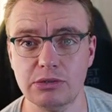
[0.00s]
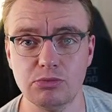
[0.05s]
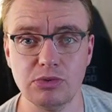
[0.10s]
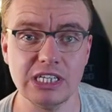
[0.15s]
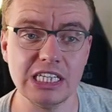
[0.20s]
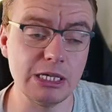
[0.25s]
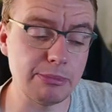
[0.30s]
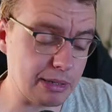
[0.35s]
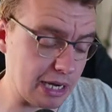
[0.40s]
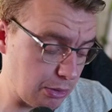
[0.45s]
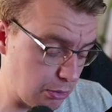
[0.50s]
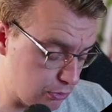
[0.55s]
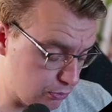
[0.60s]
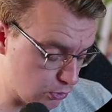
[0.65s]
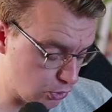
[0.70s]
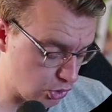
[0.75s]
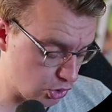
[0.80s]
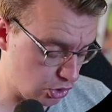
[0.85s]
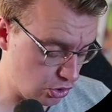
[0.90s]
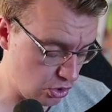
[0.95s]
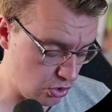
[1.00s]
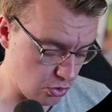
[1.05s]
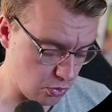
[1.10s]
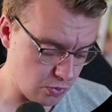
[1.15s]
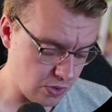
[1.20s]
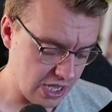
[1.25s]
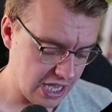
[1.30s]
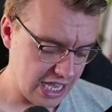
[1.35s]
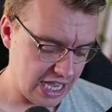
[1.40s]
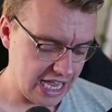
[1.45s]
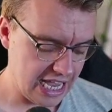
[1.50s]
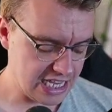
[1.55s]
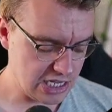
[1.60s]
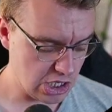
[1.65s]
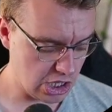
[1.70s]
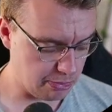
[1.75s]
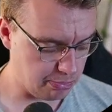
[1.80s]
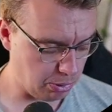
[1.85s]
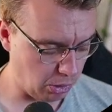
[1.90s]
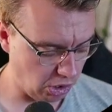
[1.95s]
really powerful to do is
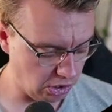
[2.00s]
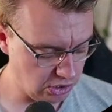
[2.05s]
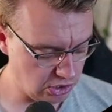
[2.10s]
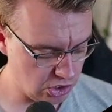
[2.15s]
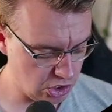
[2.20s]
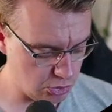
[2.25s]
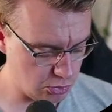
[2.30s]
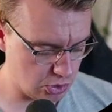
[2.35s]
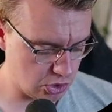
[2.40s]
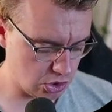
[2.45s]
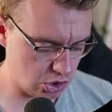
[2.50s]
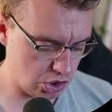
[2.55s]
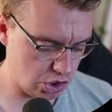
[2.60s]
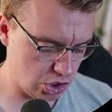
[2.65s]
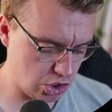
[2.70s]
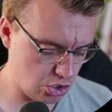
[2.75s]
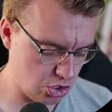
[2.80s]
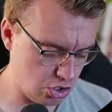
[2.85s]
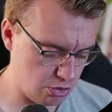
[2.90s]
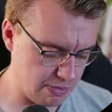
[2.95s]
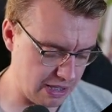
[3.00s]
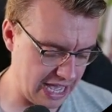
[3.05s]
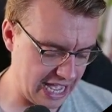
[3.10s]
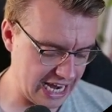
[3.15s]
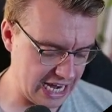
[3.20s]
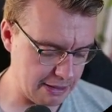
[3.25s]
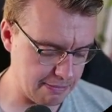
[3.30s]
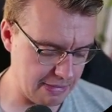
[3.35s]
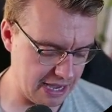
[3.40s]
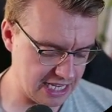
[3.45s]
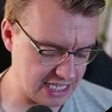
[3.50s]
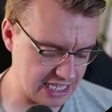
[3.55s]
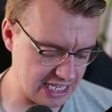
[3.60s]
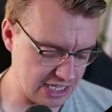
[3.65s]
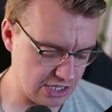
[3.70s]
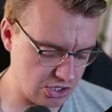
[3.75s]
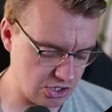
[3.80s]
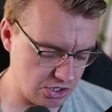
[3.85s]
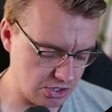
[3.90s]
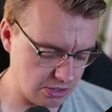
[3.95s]
at the point you consume any
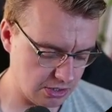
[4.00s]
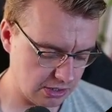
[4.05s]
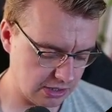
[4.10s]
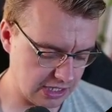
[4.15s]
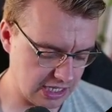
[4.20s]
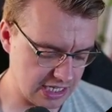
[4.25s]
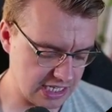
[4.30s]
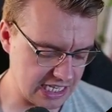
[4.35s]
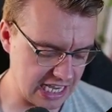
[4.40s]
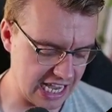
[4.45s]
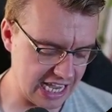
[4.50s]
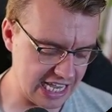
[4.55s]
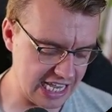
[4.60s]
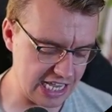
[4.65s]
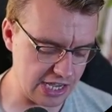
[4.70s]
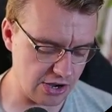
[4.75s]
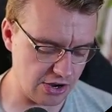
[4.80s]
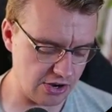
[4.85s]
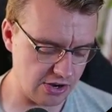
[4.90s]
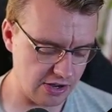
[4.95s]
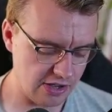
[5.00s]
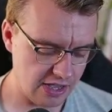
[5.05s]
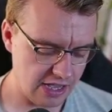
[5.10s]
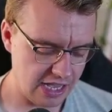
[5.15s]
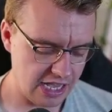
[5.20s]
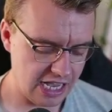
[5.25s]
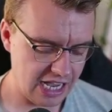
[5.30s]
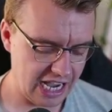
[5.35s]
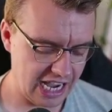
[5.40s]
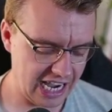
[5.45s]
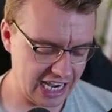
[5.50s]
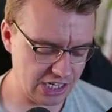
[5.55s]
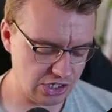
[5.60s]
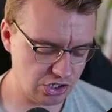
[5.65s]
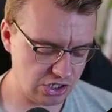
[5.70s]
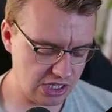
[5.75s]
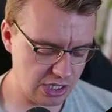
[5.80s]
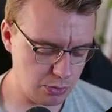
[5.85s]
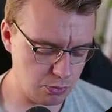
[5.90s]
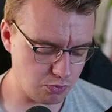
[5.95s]
message, let's say here,
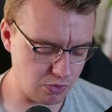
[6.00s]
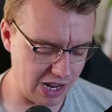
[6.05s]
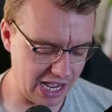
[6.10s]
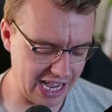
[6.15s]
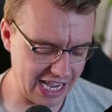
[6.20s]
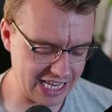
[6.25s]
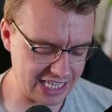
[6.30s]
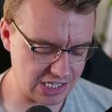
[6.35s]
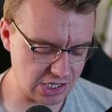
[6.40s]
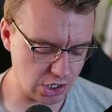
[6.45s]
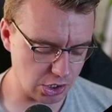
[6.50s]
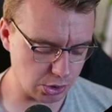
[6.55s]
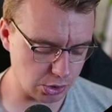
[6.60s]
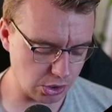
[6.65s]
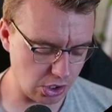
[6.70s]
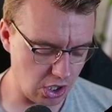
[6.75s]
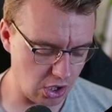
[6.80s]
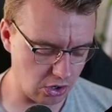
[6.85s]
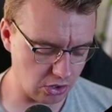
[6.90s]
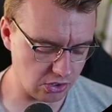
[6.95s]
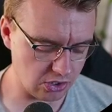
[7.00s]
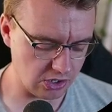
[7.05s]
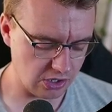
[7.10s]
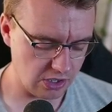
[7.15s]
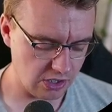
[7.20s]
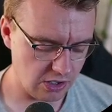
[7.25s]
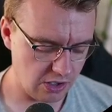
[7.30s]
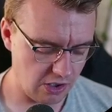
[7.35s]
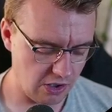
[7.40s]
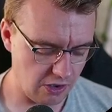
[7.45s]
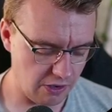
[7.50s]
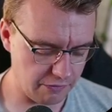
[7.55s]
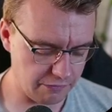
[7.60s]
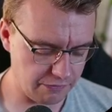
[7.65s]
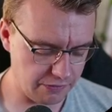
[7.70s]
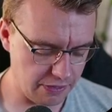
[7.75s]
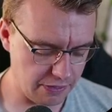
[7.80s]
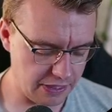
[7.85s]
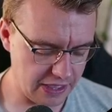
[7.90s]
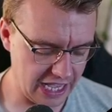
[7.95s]
actually write a log of
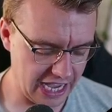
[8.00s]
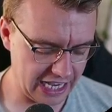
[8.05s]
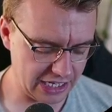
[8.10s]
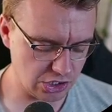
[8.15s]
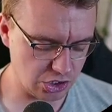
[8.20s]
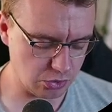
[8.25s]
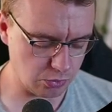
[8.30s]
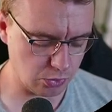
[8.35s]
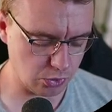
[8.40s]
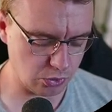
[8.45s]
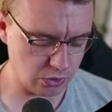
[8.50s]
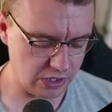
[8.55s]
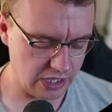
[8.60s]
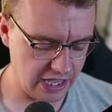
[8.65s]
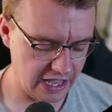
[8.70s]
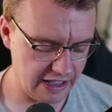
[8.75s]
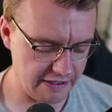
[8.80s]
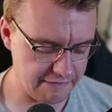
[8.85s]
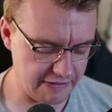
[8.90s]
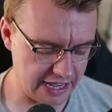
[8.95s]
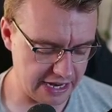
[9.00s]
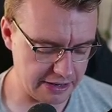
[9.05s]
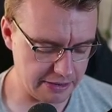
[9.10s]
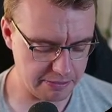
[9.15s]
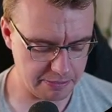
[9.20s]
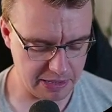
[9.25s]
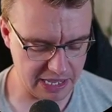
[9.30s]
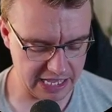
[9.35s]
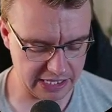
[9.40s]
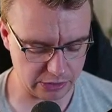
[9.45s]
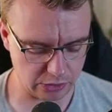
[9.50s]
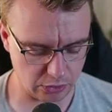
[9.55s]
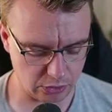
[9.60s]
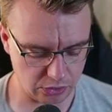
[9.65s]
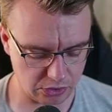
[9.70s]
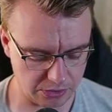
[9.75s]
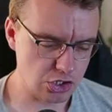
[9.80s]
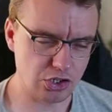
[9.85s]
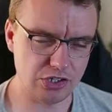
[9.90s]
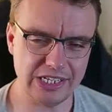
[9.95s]
the actual event
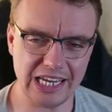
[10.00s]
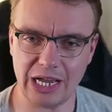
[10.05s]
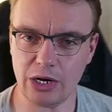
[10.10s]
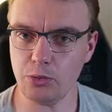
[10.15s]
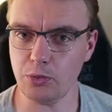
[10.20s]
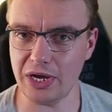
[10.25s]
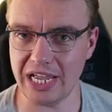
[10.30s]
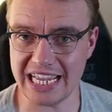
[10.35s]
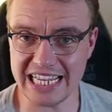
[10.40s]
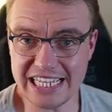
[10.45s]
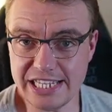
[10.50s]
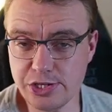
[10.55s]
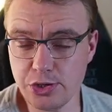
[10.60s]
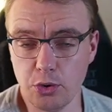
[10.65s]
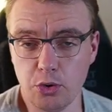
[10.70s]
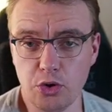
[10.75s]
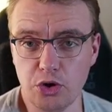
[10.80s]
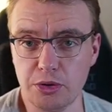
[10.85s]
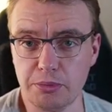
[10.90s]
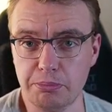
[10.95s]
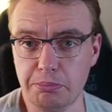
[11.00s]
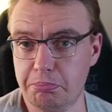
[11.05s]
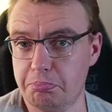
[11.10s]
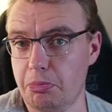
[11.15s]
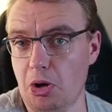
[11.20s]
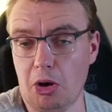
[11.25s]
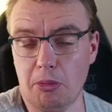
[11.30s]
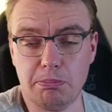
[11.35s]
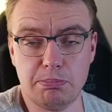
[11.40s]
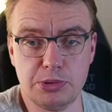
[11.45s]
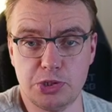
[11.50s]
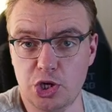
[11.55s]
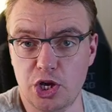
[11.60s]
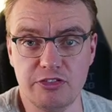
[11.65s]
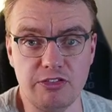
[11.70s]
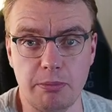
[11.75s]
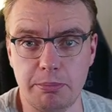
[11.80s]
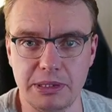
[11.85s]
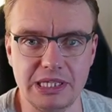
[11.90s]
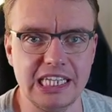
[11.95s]
payload. So now in your
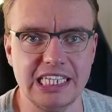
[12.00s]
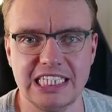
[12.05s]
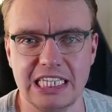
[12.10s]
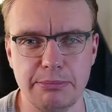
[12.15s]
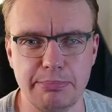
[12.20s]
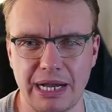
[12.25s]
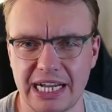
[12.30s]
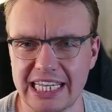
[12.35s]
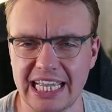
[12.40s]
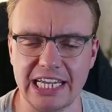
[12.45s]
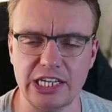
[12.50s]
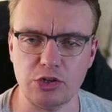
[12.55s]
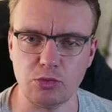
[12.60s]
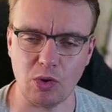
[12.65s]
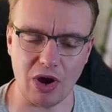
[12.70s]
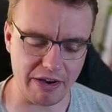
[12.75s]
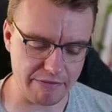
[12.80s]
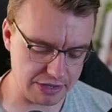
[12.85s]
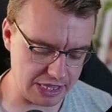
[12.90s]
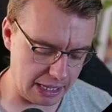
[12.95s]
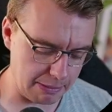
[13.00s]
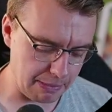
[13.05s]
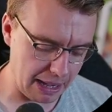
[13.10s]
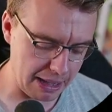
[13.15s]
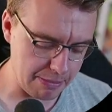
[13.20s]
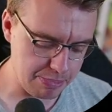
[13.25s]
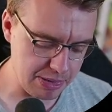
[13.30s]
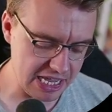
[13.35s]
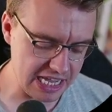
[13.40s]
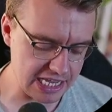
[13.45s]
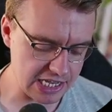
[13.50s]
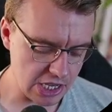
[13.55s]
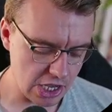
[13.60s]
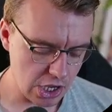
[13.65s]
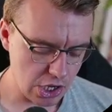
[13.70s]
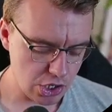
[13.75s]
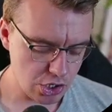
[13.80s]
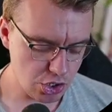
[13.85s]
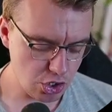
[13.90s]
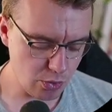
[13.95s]
observability backend, whatever that might be,
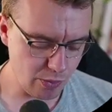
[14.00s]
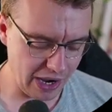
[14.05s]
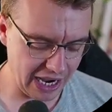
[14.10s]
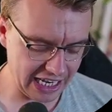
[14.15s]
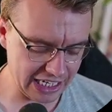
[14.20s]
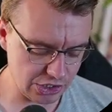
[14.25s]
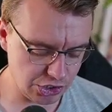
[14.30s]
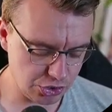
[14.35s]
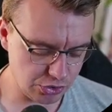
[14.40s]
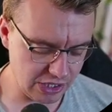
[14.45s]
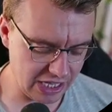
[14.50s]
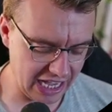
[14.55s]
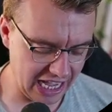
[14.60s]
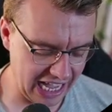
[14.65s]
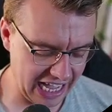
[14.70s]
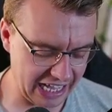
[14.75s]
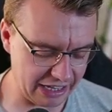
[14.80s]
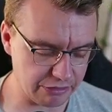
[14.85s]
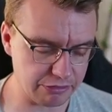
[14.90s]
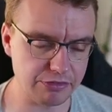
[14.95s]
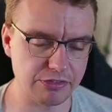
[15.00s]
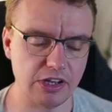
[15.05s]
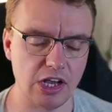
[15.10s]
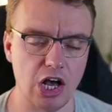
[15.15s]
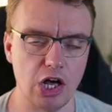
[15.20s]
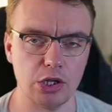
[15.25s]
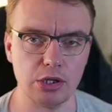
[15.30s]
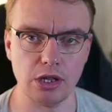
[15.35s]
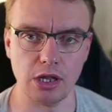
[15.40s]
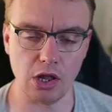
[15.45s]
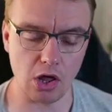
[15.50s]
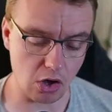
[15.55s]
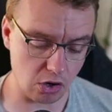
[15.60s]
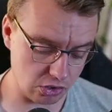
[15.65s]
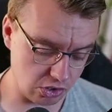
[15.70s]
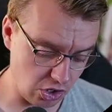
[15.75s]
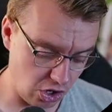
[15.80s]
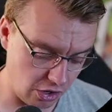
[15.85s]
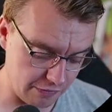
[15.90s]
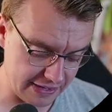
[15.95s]
you actually have a
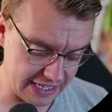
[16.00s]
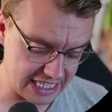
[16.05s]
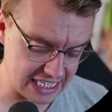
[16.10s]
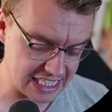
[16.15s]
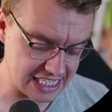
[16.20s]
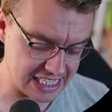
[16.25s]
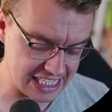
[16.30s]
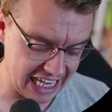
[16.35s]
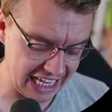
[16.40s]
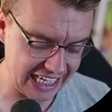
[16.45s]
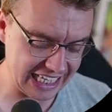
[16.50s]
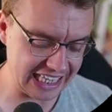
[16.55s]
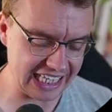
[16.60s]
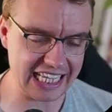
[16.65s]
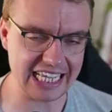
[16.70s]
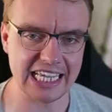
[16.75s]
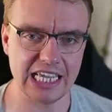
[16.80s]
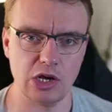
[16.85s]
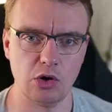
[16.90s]
log of exactly